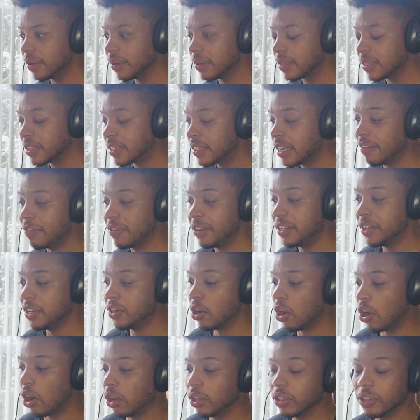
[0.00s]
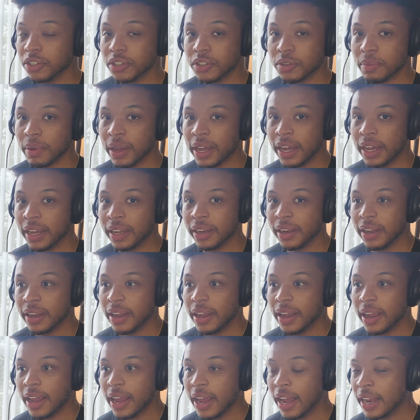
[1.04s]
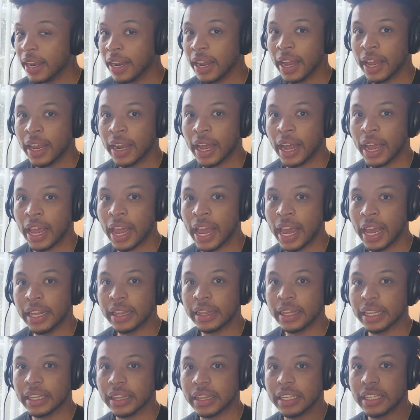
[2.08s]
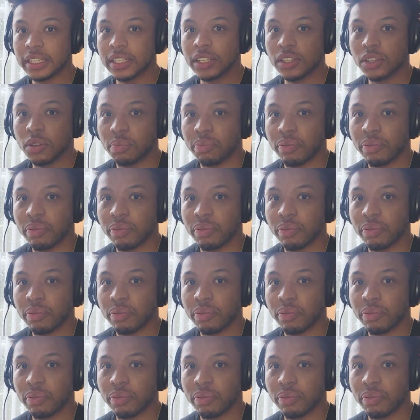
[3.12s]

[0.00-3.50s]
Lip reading: $70, man. And I hate that this is the